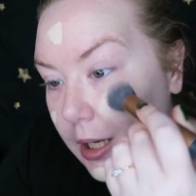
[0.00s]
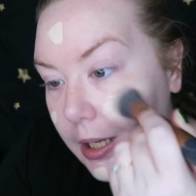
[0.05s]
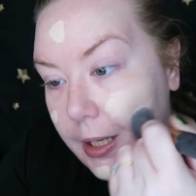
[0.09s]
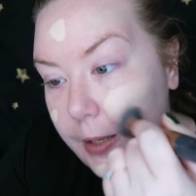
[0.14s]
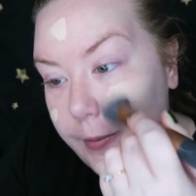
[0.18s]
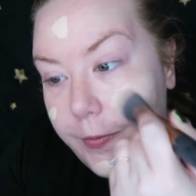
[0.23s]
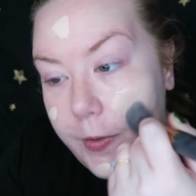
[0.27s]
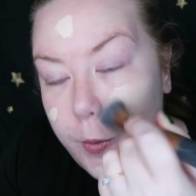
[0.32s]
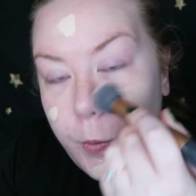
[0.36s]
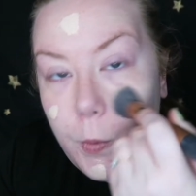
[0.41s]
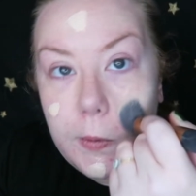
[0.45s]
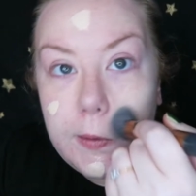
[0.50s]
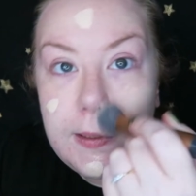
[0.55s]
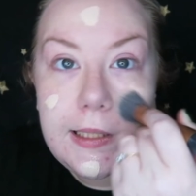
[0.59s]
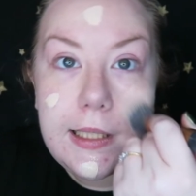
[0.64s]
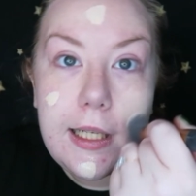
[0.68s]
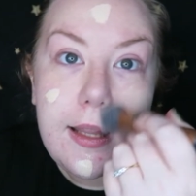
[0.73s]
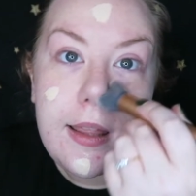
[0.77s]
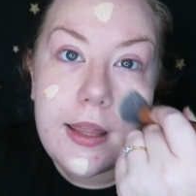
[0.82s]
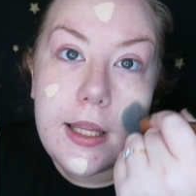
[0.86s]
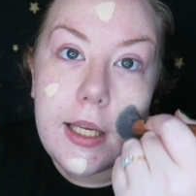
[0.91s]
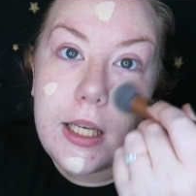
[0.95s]
If you wanted
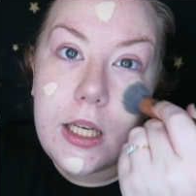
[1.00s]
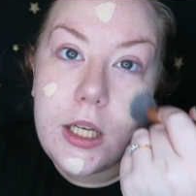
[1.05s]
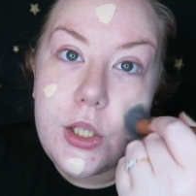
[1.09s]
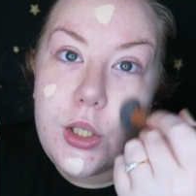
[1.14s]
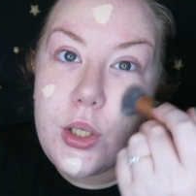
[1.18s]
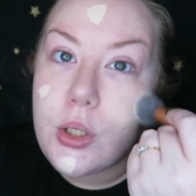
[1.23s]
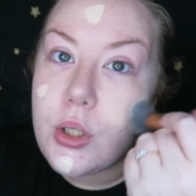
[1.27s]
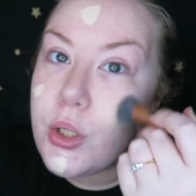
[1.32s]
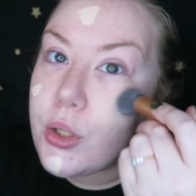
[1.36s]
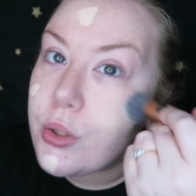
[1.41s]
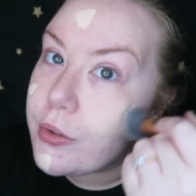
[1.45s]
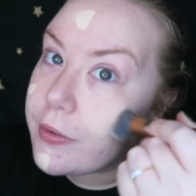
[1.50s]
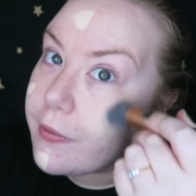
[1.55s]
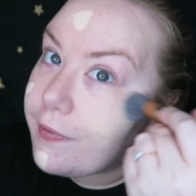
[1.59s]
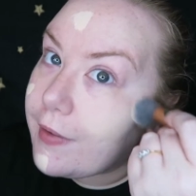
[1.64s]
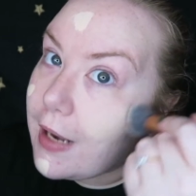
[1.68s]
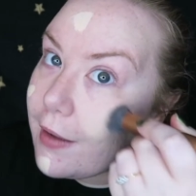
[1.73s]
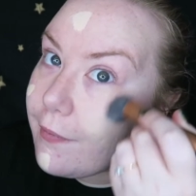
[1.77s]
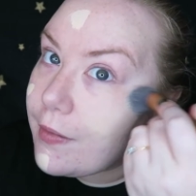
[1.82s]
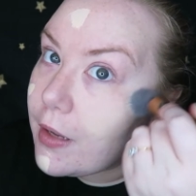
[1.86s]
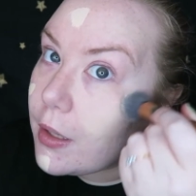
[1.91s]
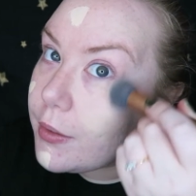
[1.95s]
a thicker, you could use a
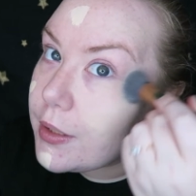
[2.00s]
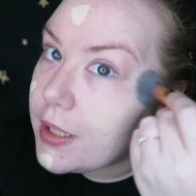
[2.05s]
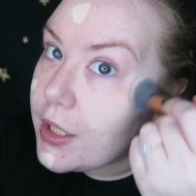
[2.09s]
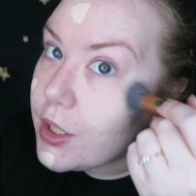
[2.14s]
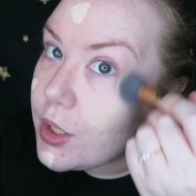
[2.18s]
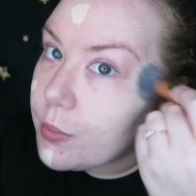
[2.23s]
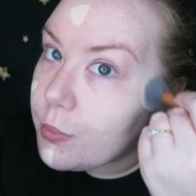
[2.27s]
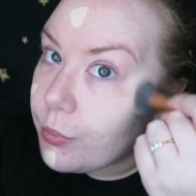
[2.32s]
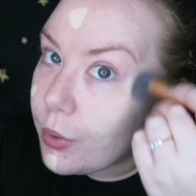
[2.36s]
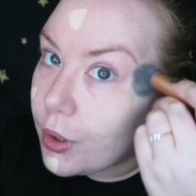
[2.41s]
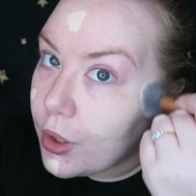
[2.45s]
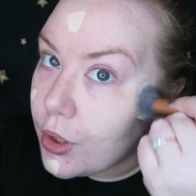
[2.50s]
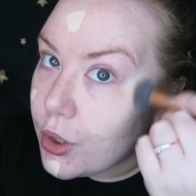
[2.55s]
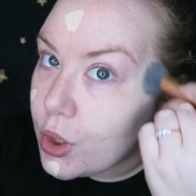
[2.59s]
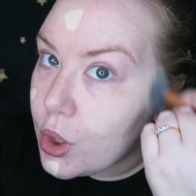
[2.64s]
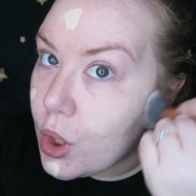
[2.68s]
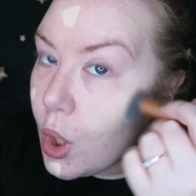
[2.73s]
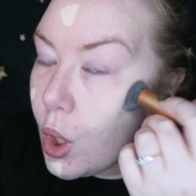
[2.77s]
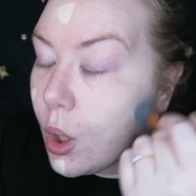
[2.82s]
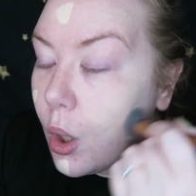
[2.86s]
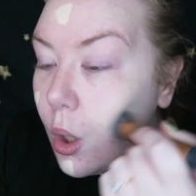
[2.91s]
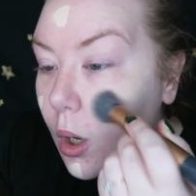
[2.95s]
flat foundation
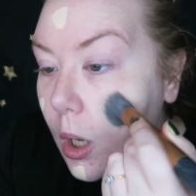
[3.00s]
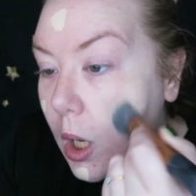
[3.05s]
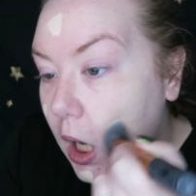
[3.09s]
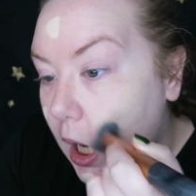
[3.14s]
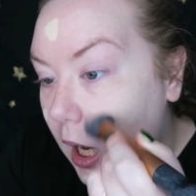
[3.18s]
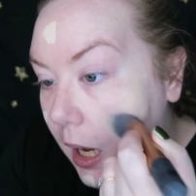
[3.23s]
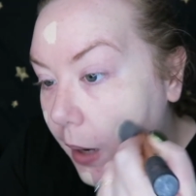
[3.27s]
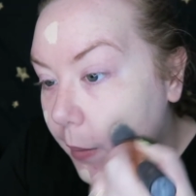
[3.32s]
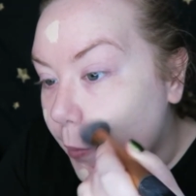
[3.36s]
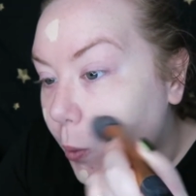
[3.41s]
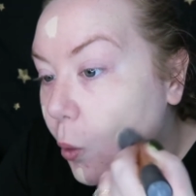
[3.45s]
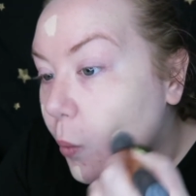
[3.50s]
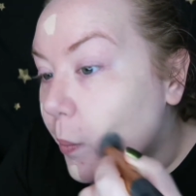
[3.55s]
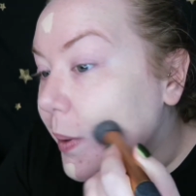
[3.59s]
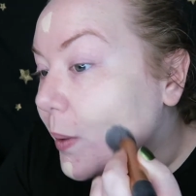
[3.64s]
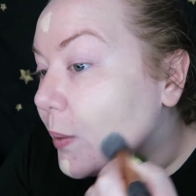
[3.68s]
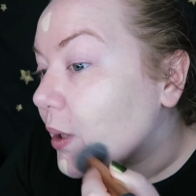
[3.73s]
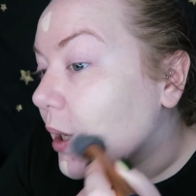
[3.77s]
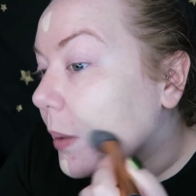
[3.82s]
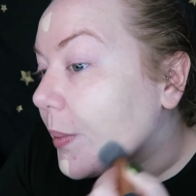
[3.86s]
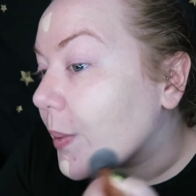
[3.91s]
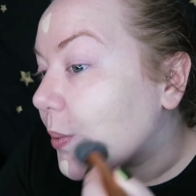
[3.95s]
brush or
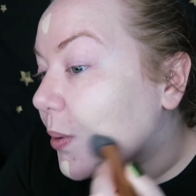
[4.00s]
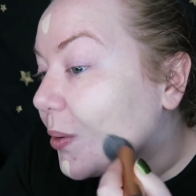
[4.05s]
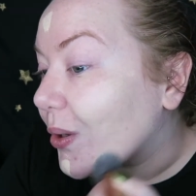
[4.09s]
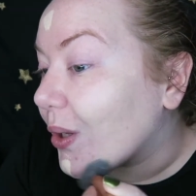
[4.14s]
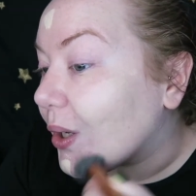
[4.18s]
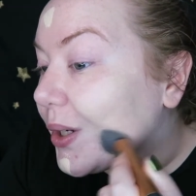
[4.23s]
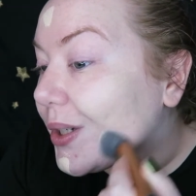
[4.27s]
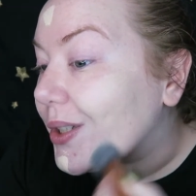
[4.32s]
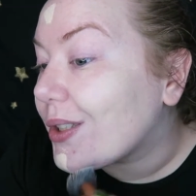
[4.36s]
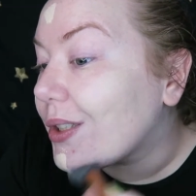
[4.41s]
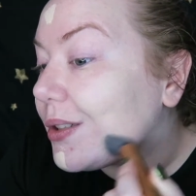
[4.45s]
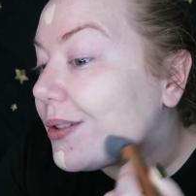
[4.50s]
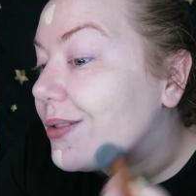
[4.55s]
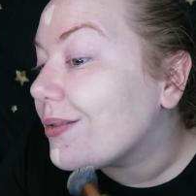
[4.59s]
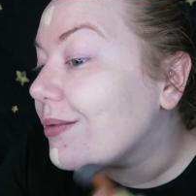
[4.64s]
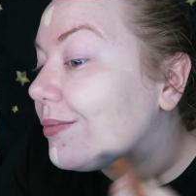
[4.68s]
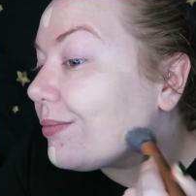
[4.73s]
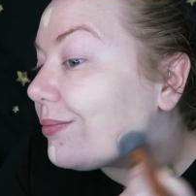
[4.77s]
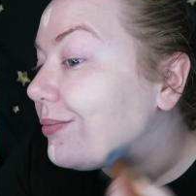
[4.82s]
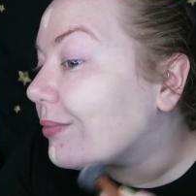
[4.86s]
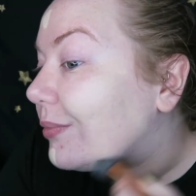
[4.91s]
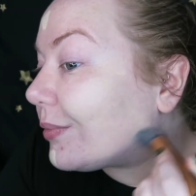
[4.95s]
build up the product
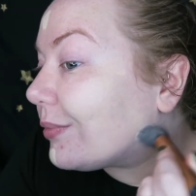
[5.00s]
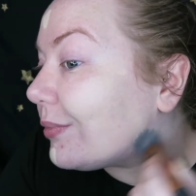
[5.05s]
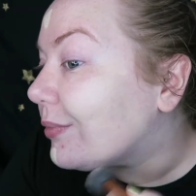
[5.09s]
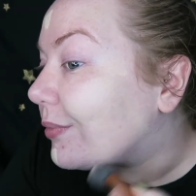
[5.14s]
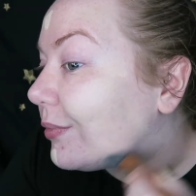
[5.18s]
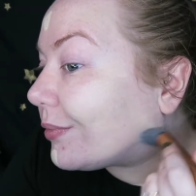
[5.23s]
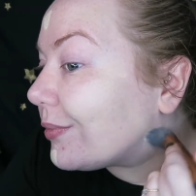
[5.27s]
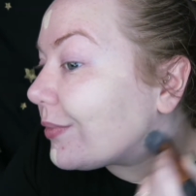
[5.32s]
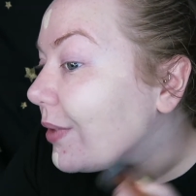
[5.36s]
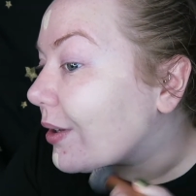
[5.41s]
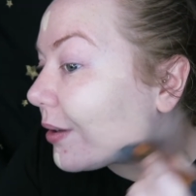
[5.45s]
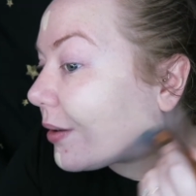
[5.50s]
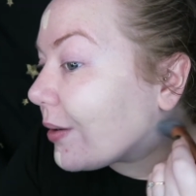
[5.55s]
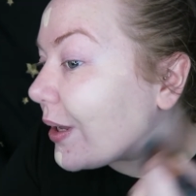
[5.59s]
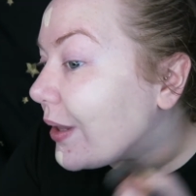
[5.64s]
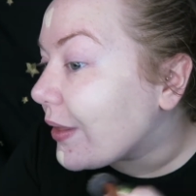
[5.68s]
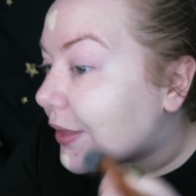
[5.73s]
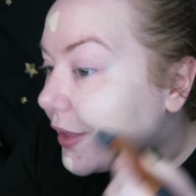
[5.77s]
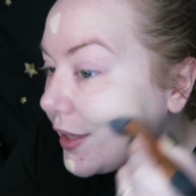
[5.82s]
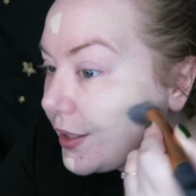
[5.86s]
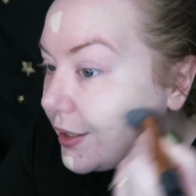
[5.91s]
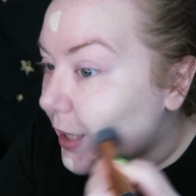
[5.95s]

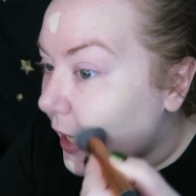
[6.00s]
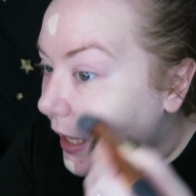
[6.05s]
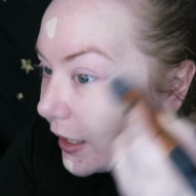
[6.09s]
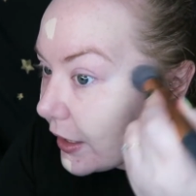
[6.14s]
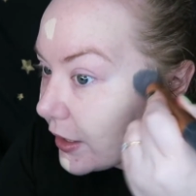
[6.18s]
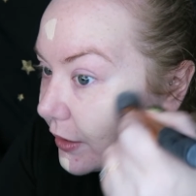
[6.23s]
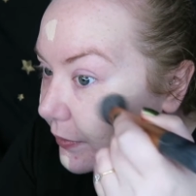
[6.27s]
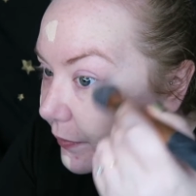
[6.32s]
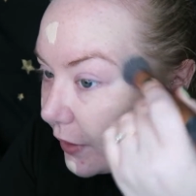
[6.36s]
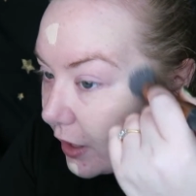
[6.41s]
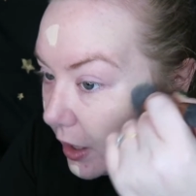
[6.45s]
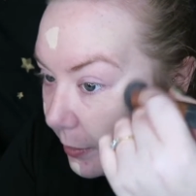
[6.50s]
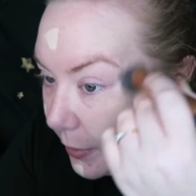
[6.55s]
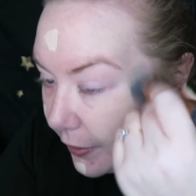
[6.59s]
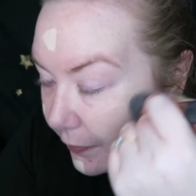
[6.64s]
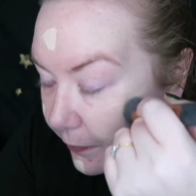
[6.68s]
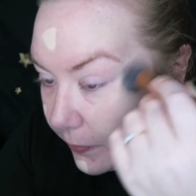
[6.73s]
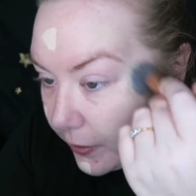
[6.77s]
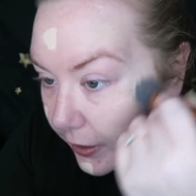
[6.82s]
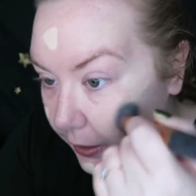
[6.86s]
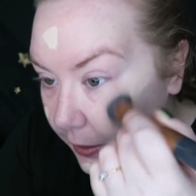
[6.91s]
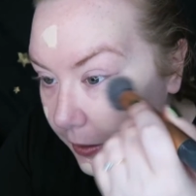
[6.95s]
in thin layers via
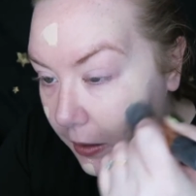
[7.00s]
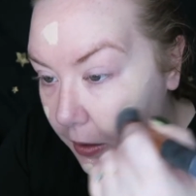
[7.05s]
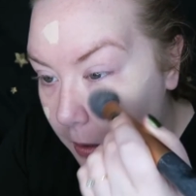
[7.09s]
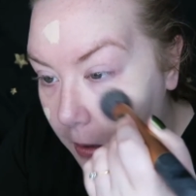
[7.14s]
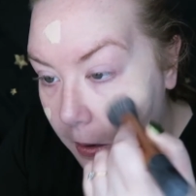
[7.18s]
buffering.